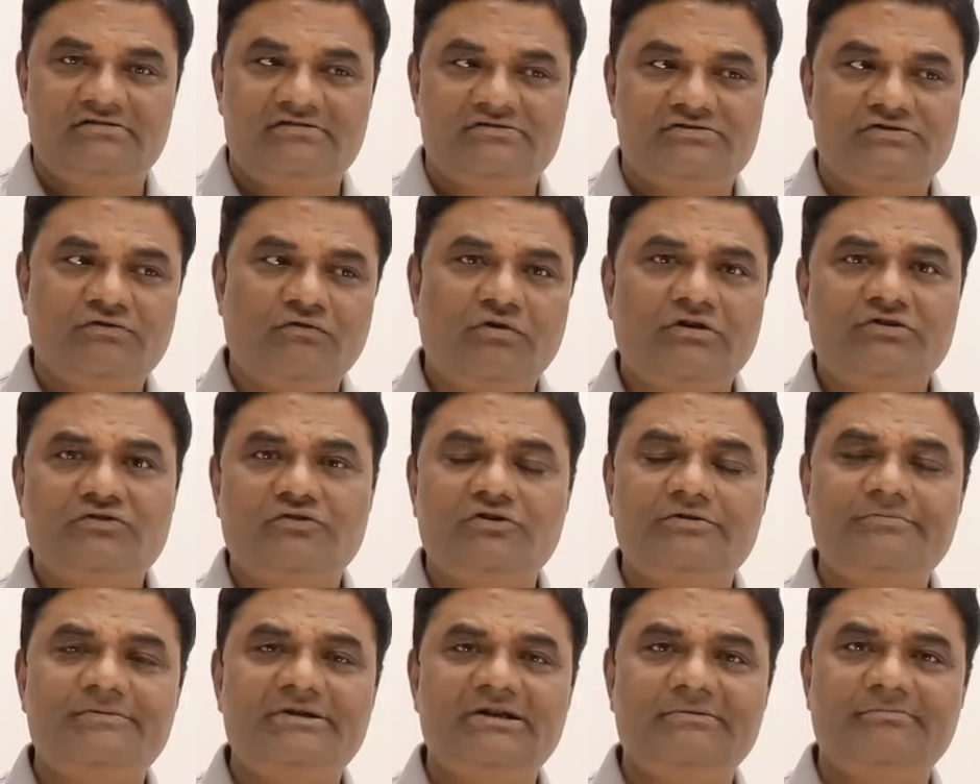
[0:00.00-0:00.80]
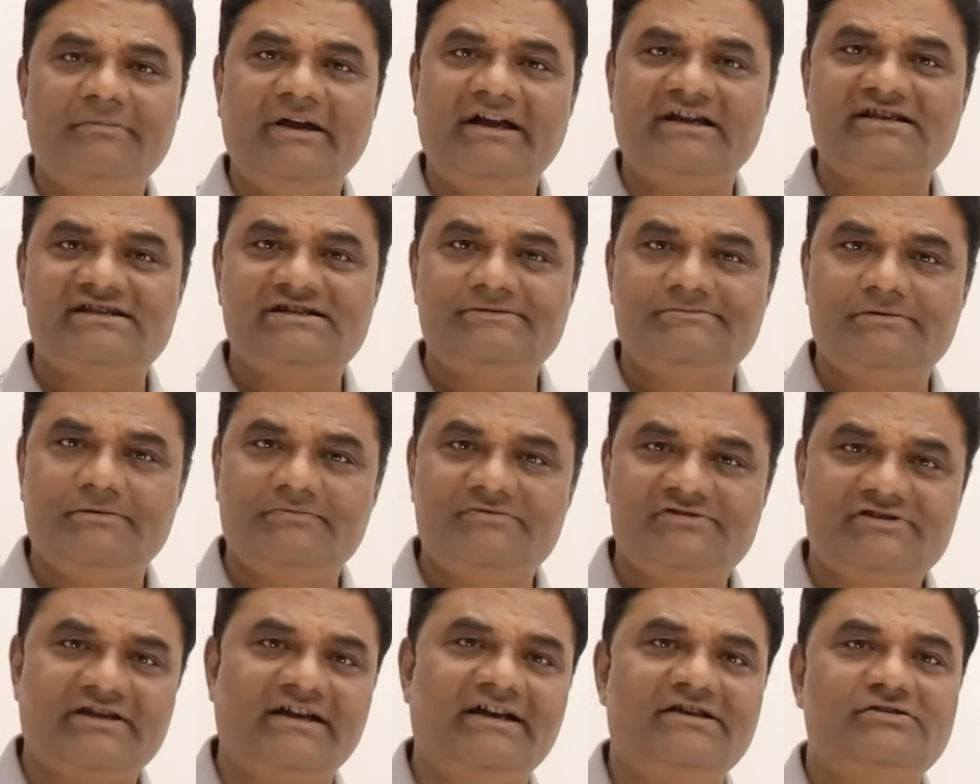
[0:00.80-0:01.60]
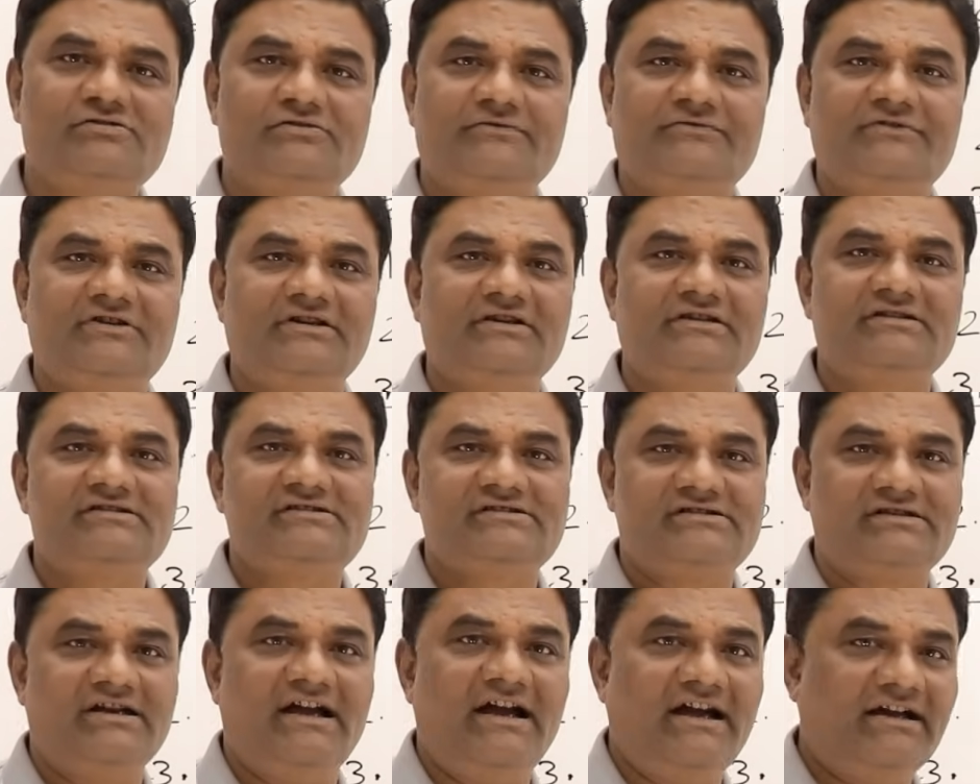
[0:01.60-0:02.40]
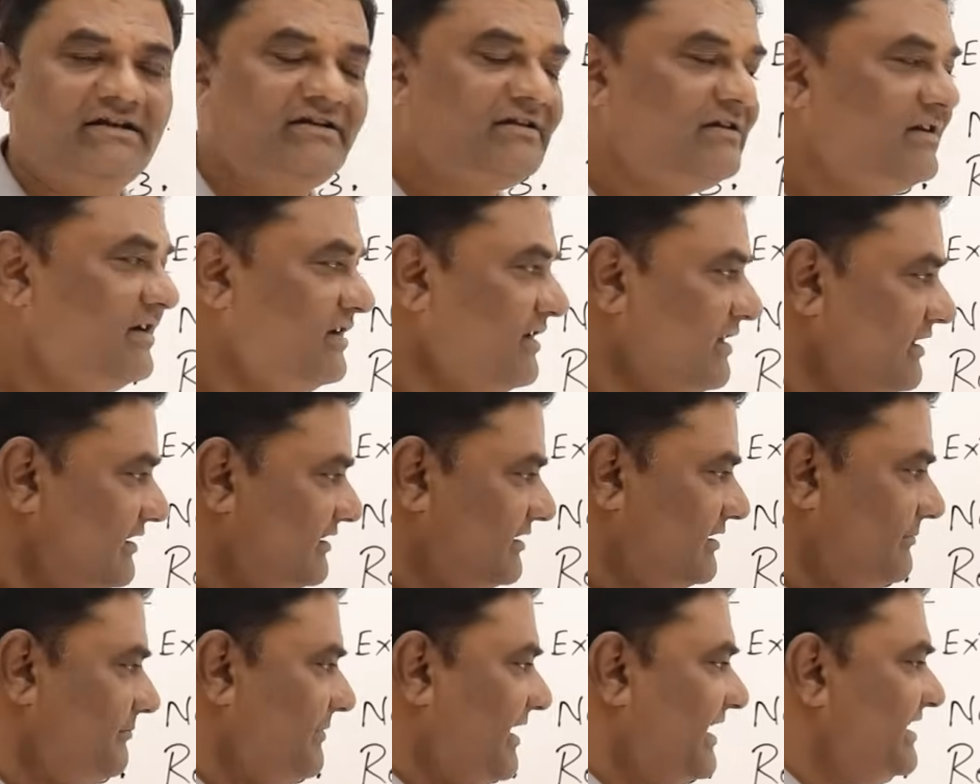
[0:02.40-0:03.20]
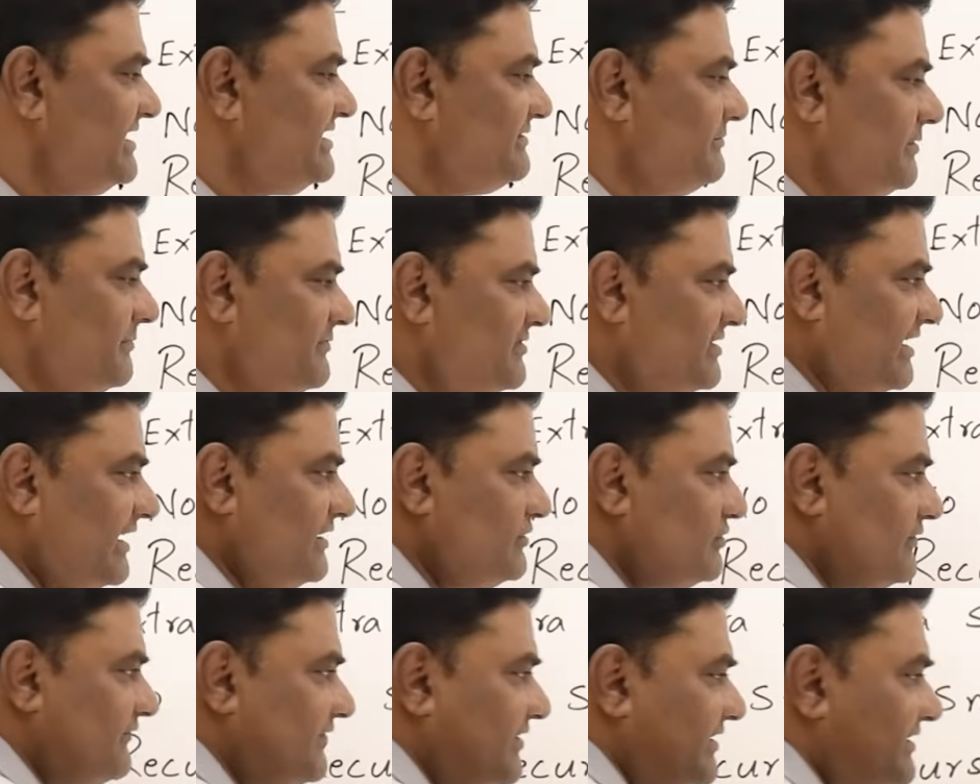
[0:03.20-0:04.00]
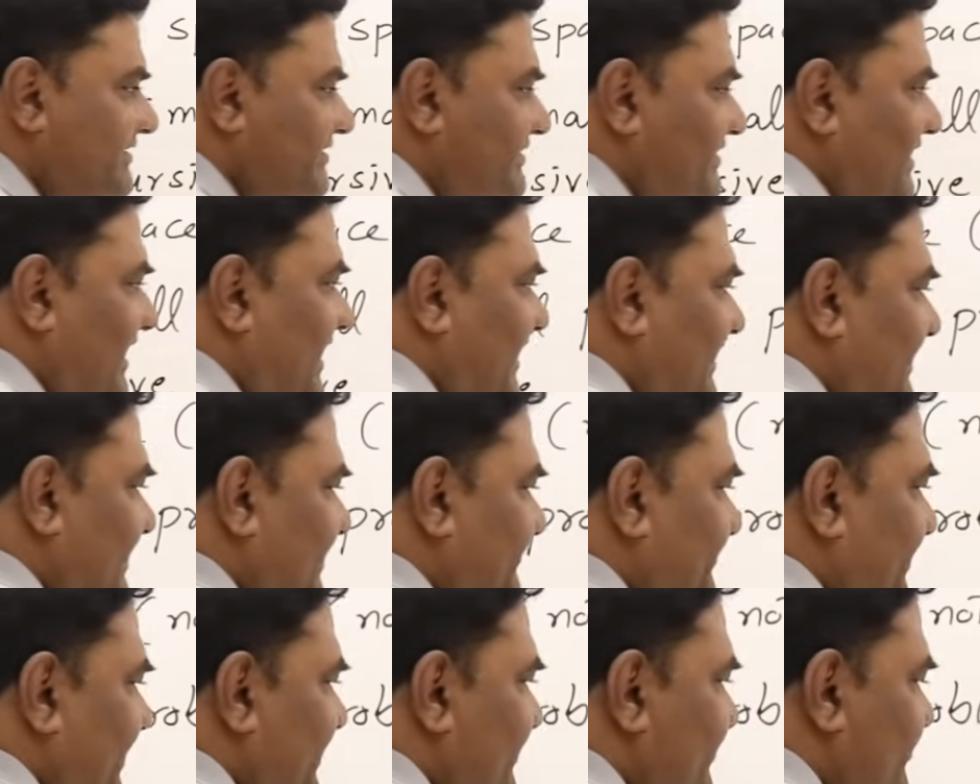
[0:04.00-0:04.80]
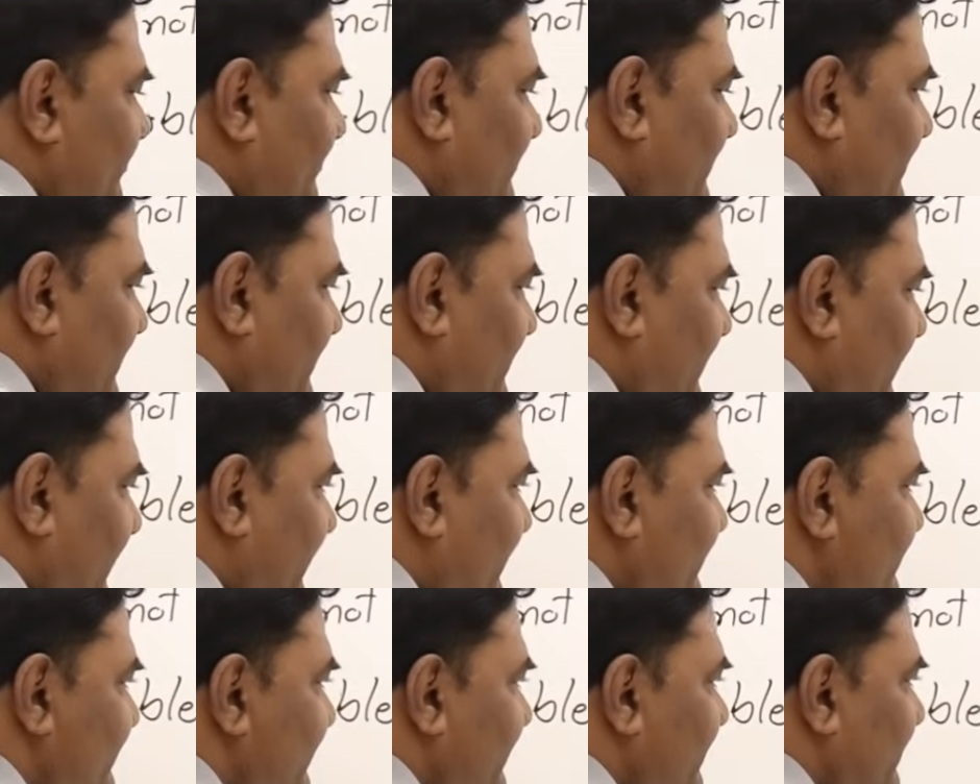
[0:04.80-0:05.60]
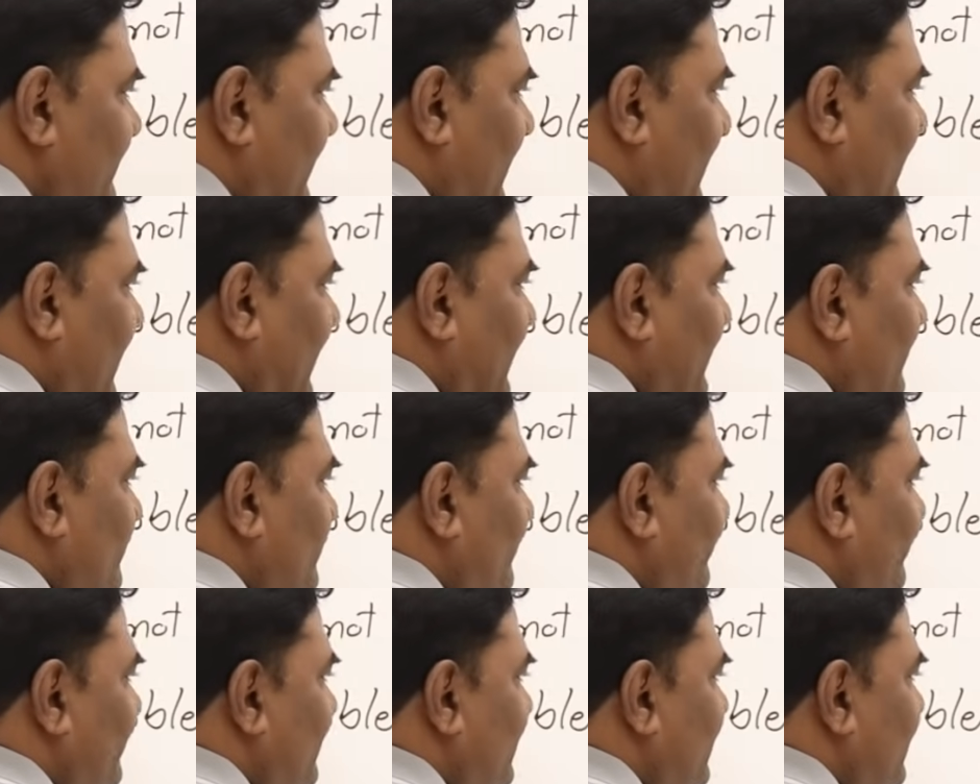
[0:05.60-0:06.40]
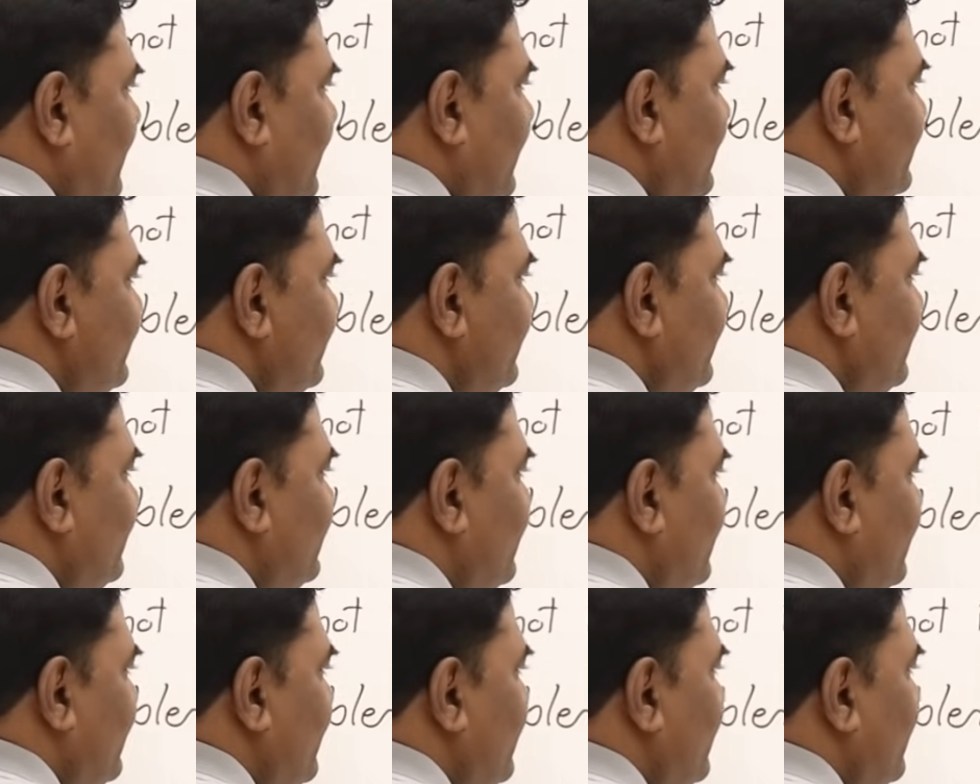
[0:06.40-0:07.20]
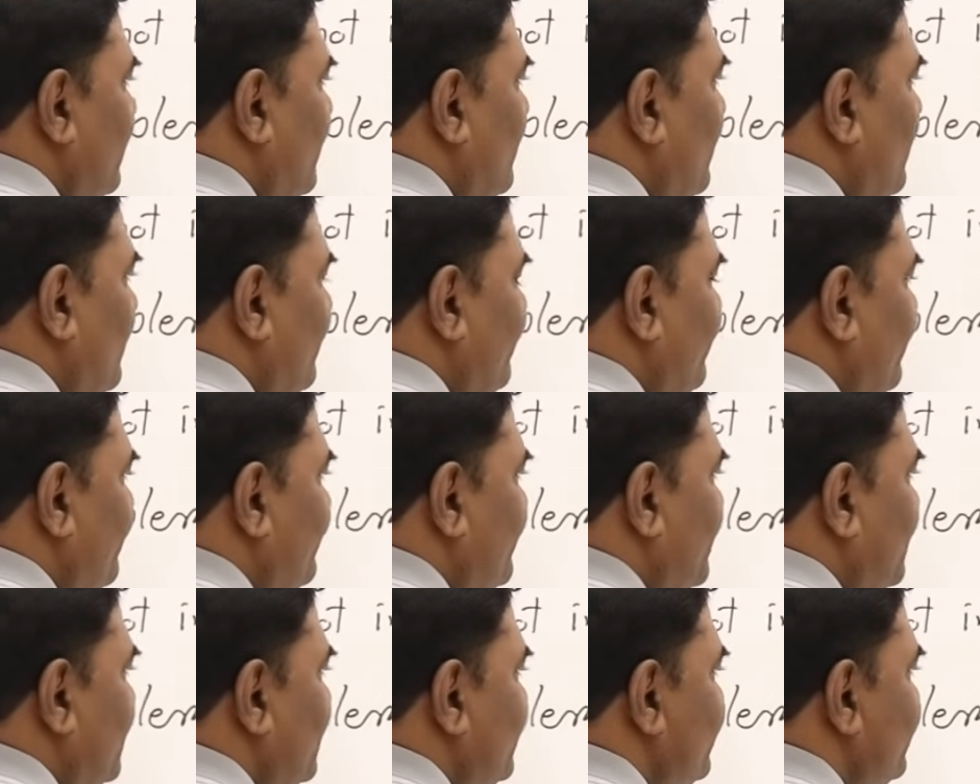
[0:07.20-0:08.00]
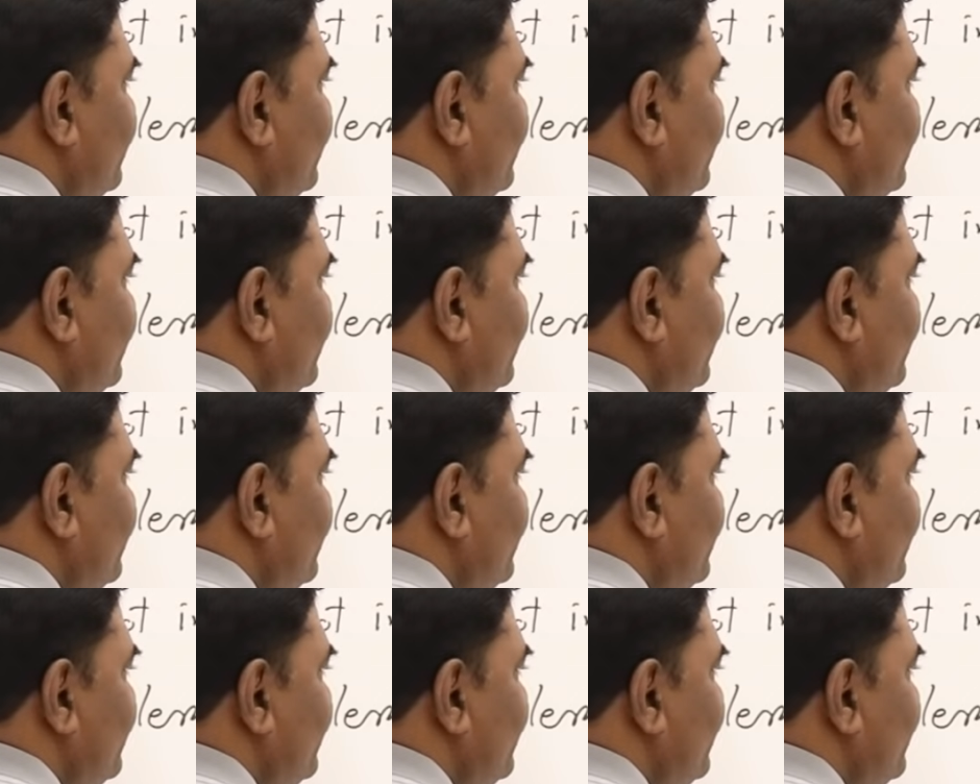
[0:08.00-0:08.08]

So what could be the maximum size of the stack? The maximum size of the stack depends on the tracing height of a tracing tree of merge